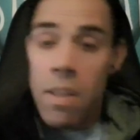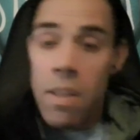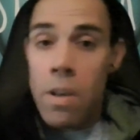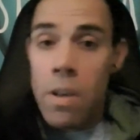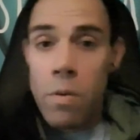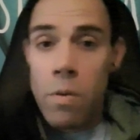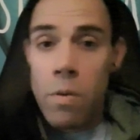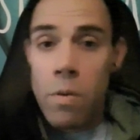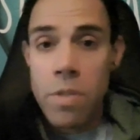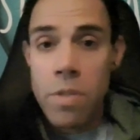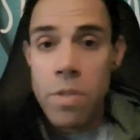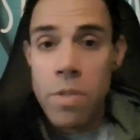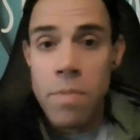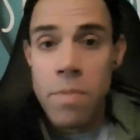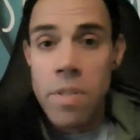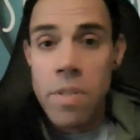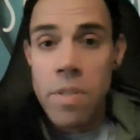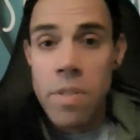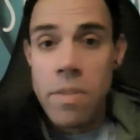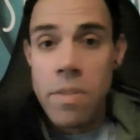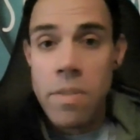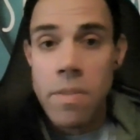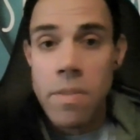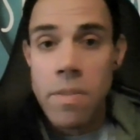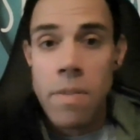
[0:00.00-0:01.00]

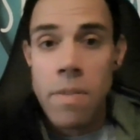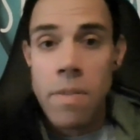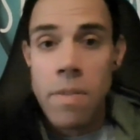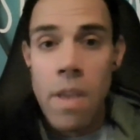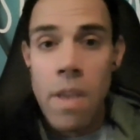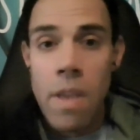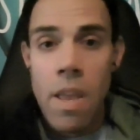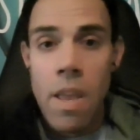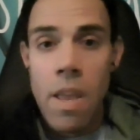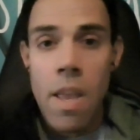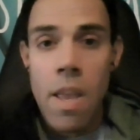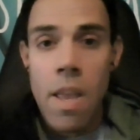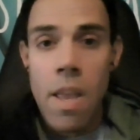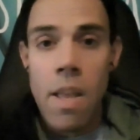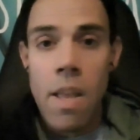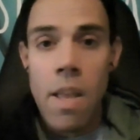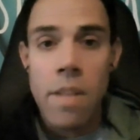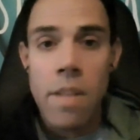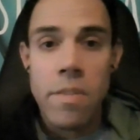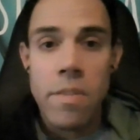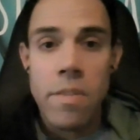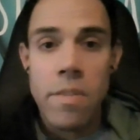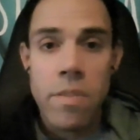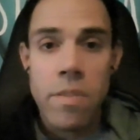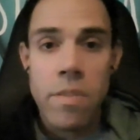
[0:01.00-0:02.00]
Christmas.
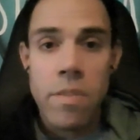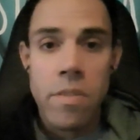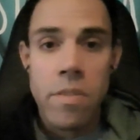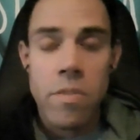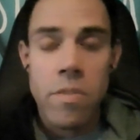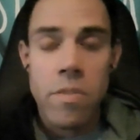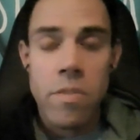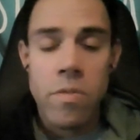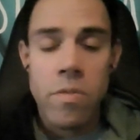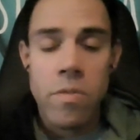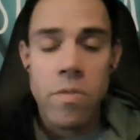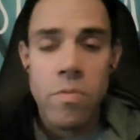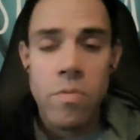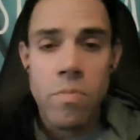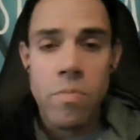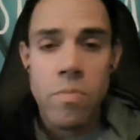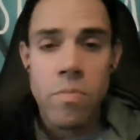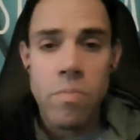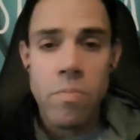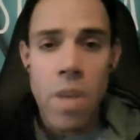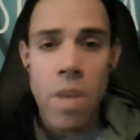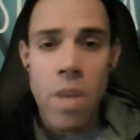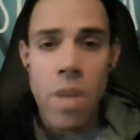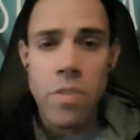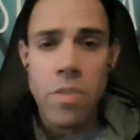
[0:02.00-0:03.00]
And
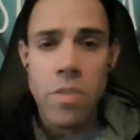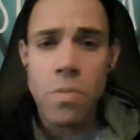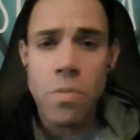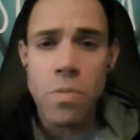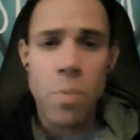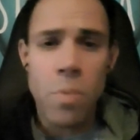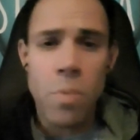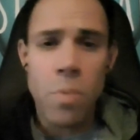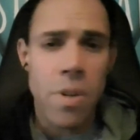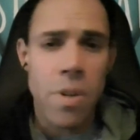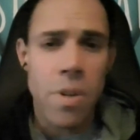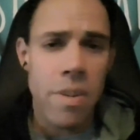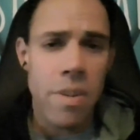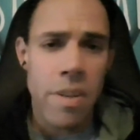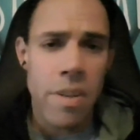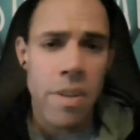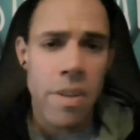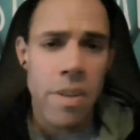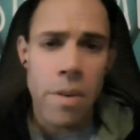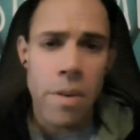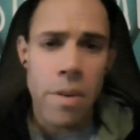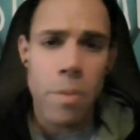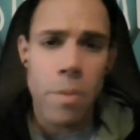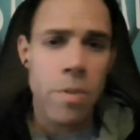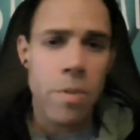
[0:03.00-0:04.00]
I just want to
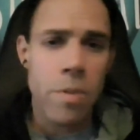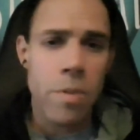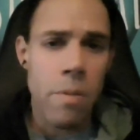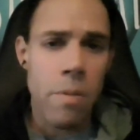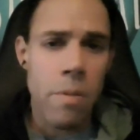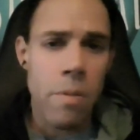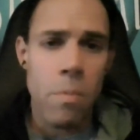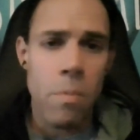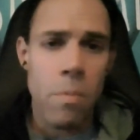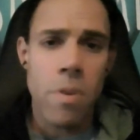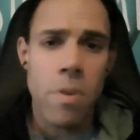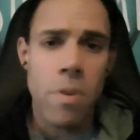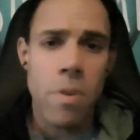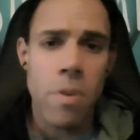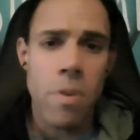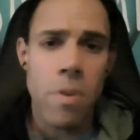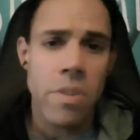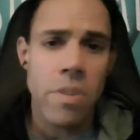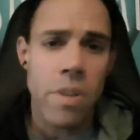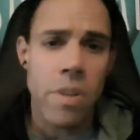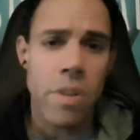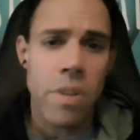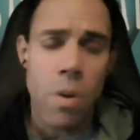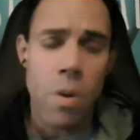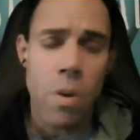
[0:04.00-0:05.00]
encourage everyone
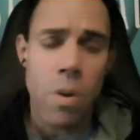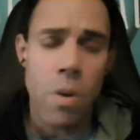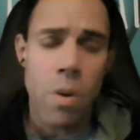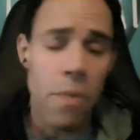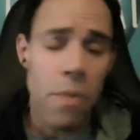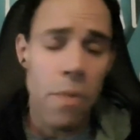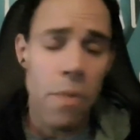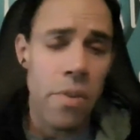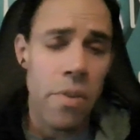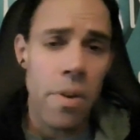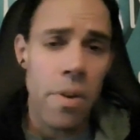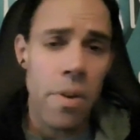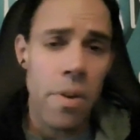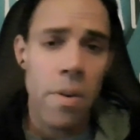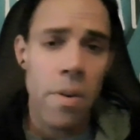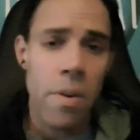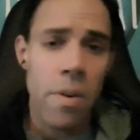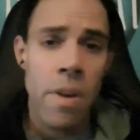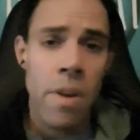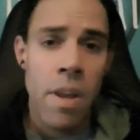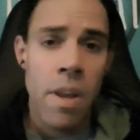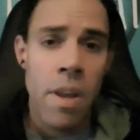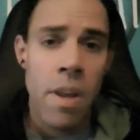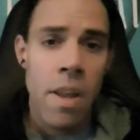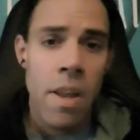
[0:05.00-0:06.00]
to go out
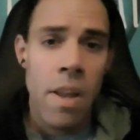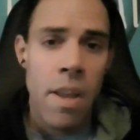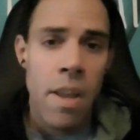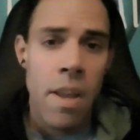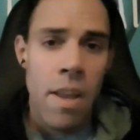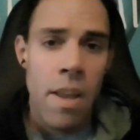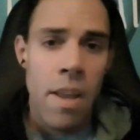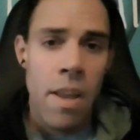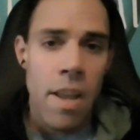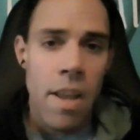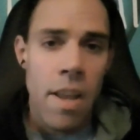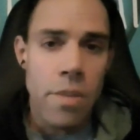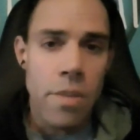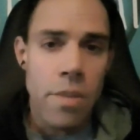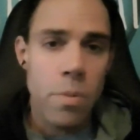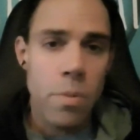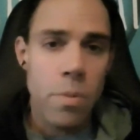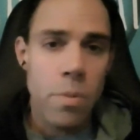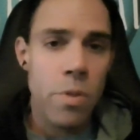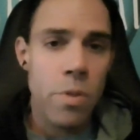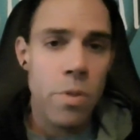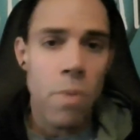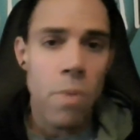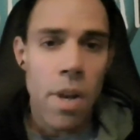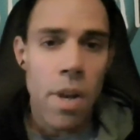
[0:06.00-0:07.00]
there and do
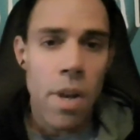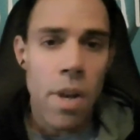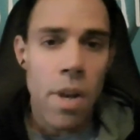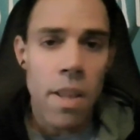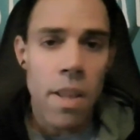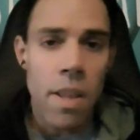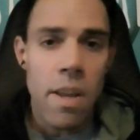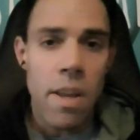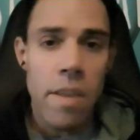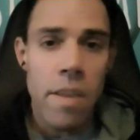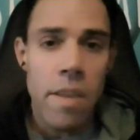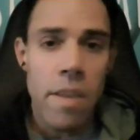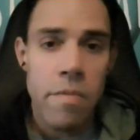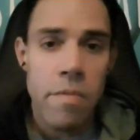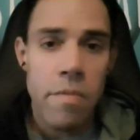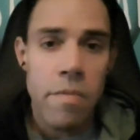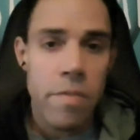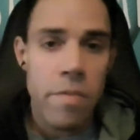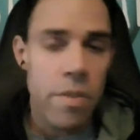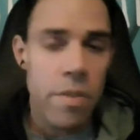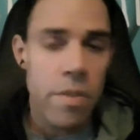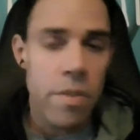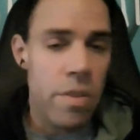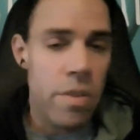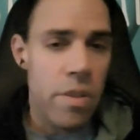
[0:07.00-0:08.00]
what you want in life.
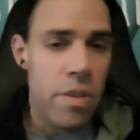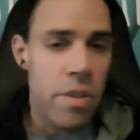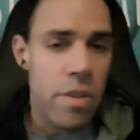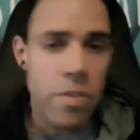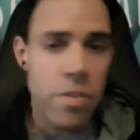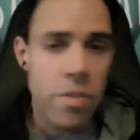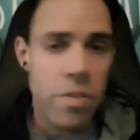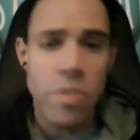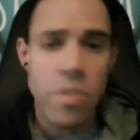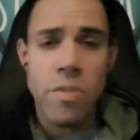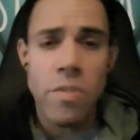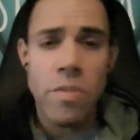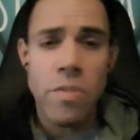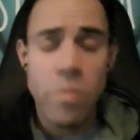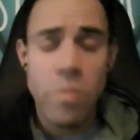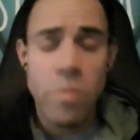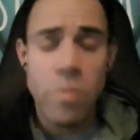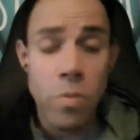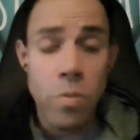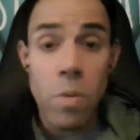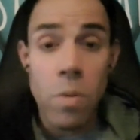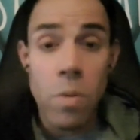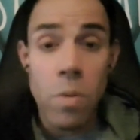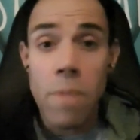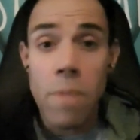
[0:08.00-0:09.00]

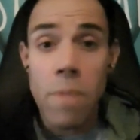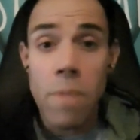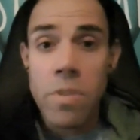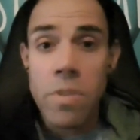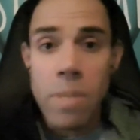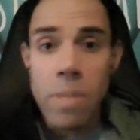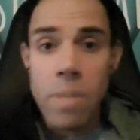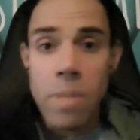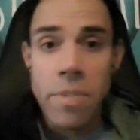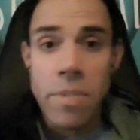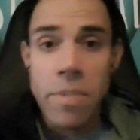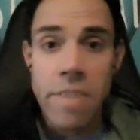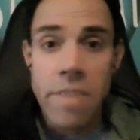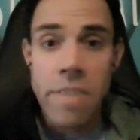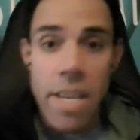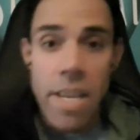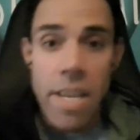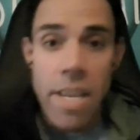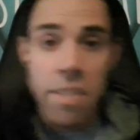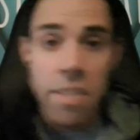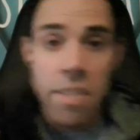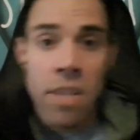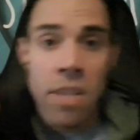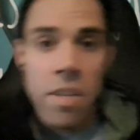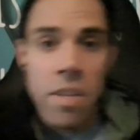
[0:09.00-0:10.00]
Do whatever steps it
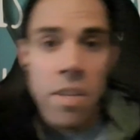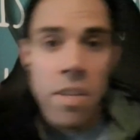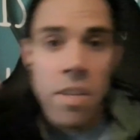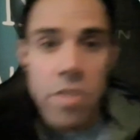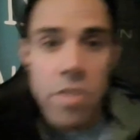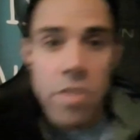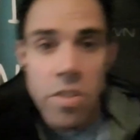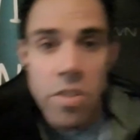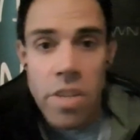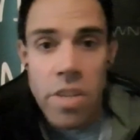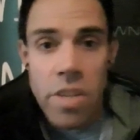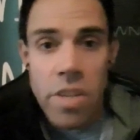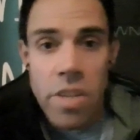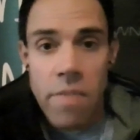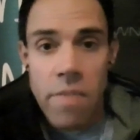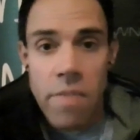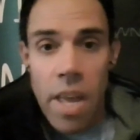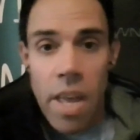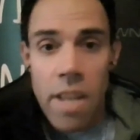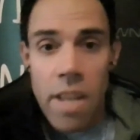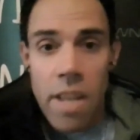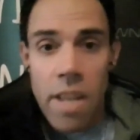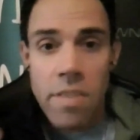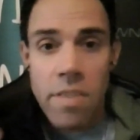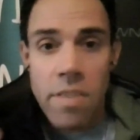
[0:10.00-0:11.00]
takes to achieve
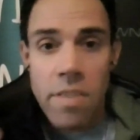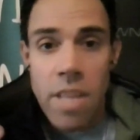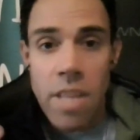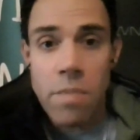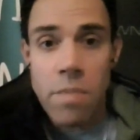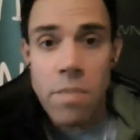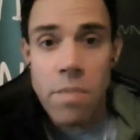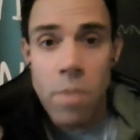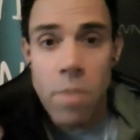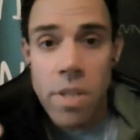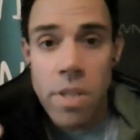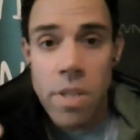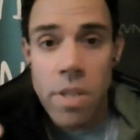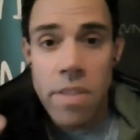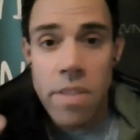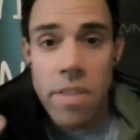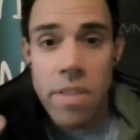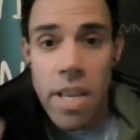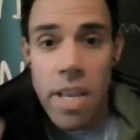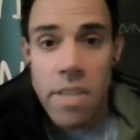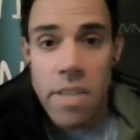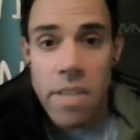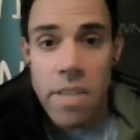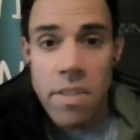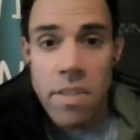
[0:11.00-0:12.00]
that, because that's what it
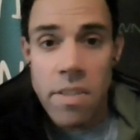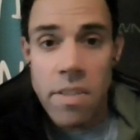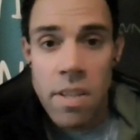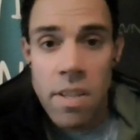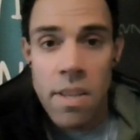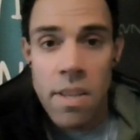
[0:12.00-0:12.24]
takes.